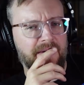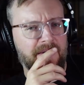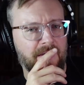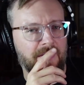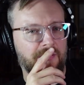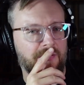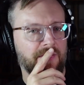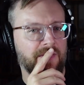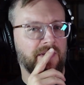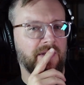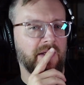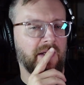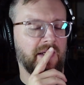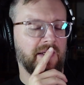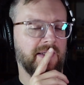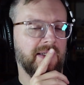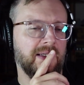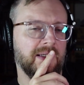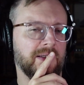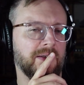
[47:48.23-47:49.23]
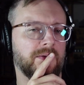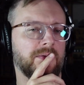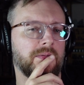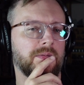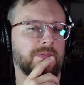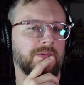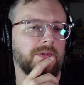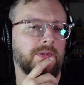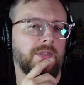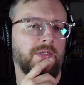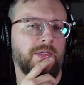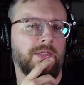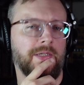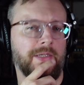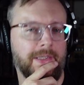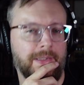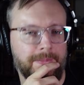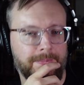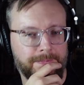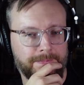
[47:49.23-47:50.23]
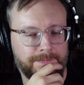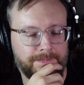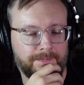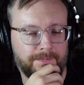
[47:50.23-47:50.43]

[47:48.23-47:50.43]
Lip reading: an interesting idea. Um,